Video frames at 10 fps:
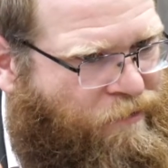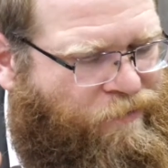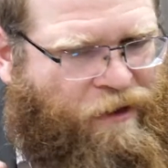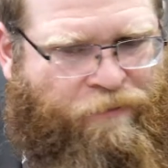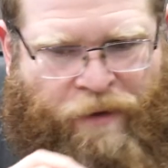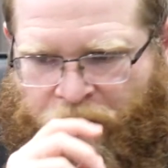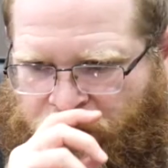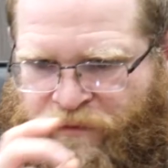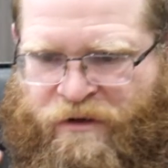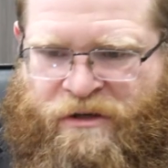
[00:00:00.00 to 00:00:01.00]
to Mincha
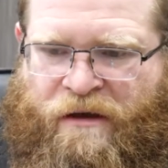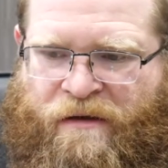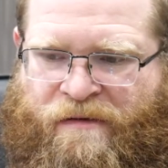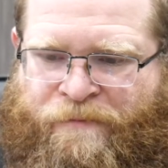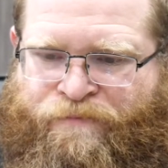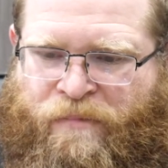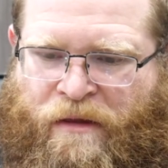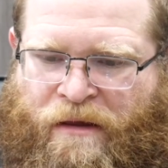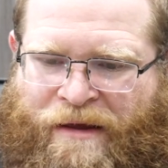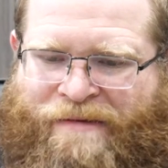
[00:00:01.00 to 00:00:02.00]
Ma'ariv, which is
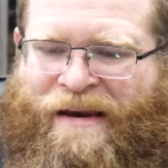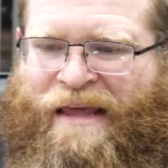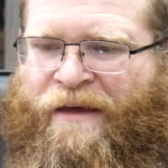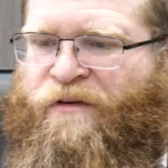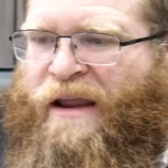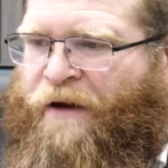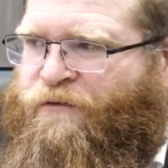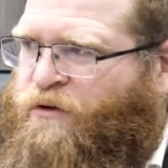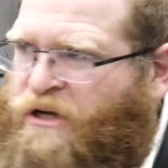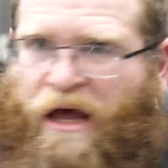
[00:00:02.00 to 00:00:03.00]
that even
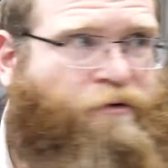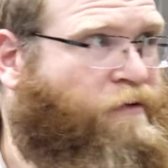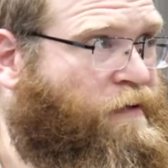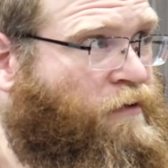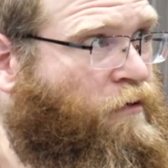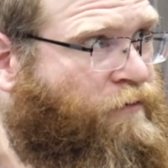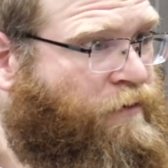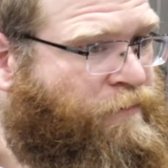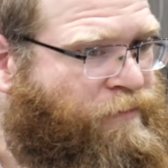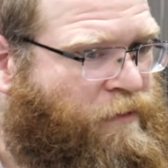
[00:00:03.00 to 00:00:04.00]
after Shachris is
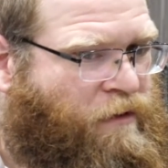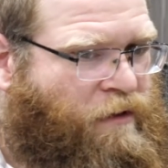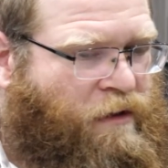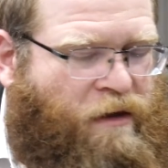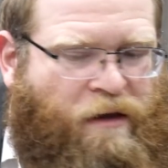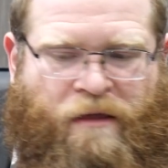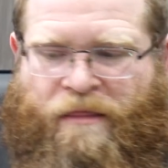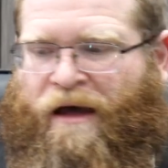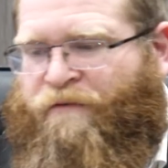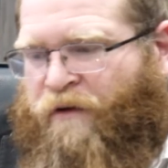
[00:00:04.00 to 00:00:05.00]
over,
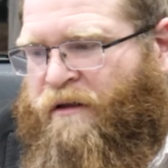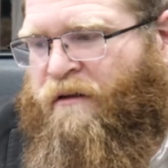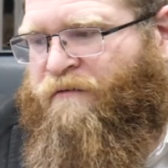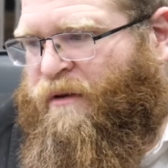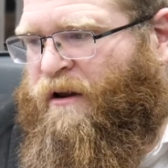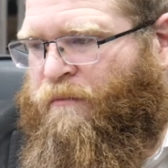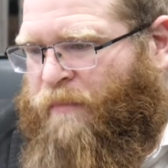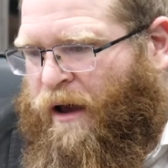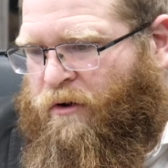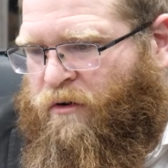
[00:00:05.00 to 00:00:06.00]
the avodah of Mincha
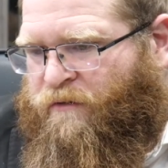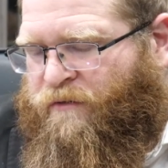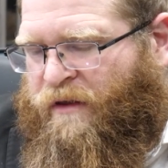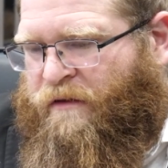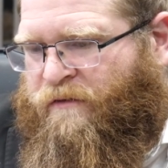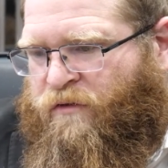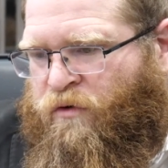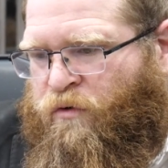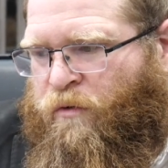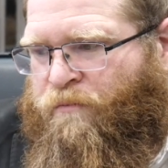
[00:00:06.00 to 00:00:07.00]
Ma'ariv is
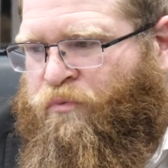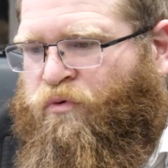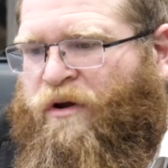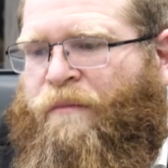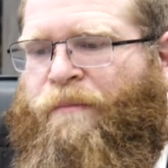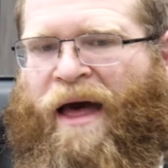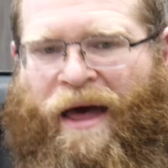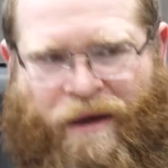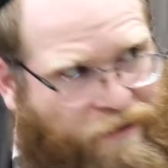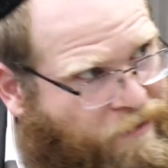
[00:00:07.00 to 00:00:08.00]
to bring
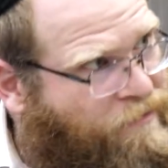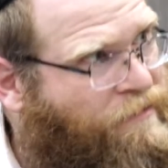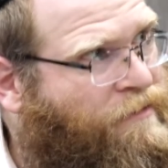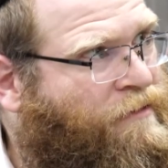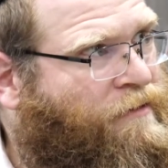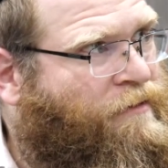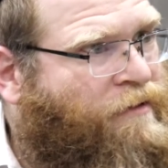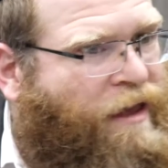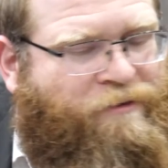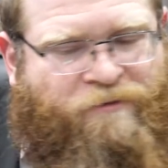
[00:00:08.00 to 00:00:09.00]
back
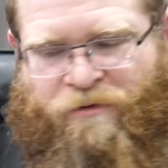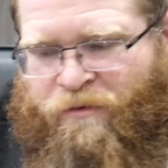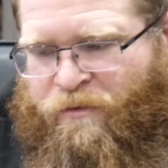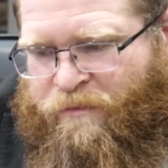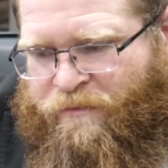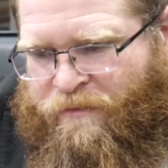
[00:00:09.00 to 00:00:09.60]
and to